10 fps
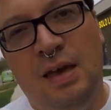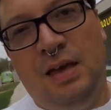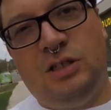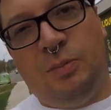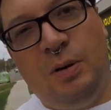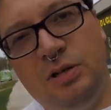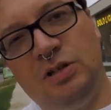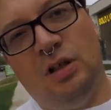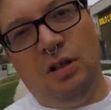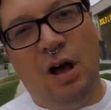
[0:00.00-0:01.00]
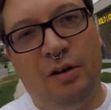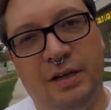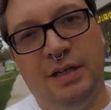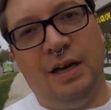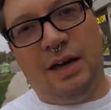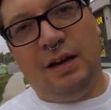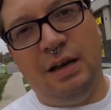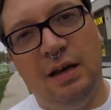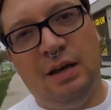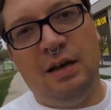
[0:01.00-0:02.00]
is to purchase a lottery ticket.
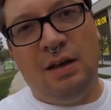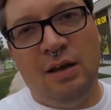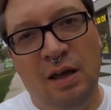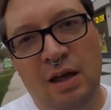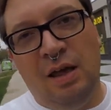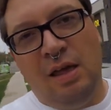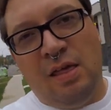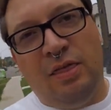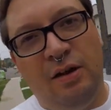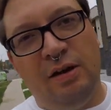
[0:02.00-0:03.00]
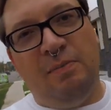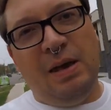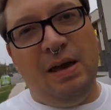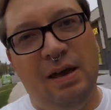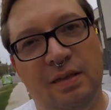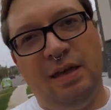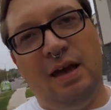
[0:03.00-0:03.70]
The theory being